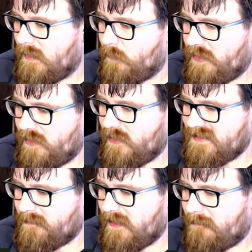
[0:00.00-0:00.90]
with a
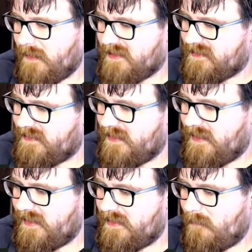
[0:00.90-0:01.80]
nice big button,
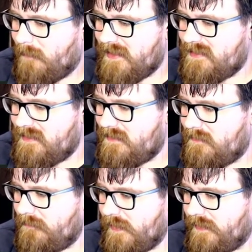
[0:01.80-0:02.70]
and the
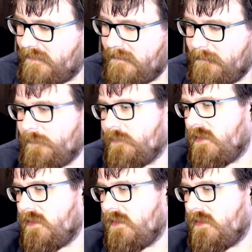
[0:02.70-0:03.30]
button in